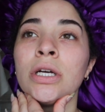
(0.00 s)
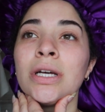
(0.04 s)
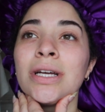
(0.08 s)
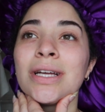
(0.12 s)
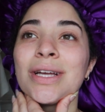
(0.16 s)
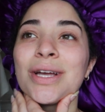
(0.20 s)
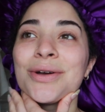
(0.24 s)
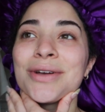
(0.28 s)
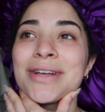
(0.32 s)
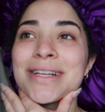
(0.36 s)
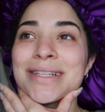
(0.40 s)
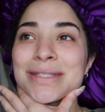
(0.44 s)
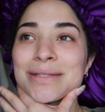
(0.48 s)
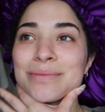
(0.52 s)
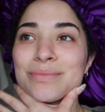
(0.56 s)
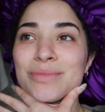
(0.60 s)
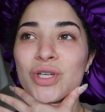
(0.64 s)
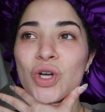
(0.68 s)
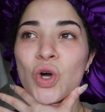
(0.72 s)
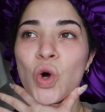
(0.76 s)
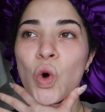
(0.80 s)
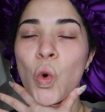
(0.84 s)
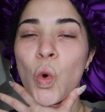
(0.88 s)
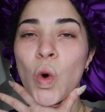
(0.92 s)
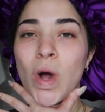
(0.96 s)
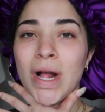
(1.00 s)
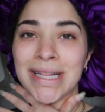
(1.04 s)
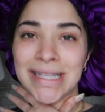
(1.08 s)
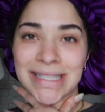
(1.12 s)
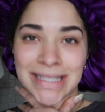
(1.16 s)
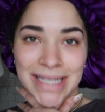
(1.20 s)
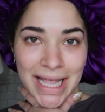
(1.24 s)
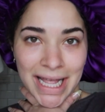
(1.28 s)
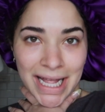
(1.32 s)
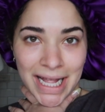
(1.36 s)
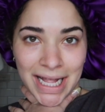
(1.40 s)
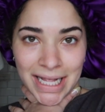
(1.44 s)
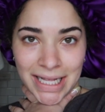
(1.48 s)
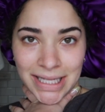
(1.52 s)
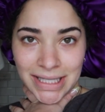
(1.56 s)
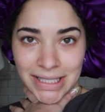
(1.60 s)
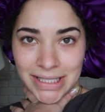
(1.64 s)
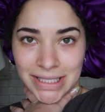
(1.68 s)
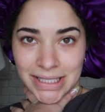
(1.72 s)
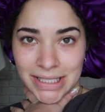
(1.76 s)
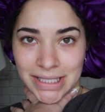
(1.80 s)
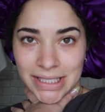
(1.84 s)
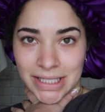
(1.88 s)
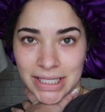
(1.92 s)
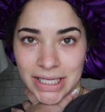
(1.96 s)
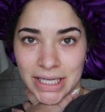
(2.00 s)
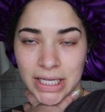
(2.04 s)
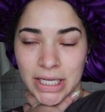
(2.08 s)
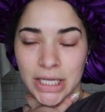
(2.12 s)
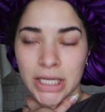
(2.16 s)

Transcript: go get some contents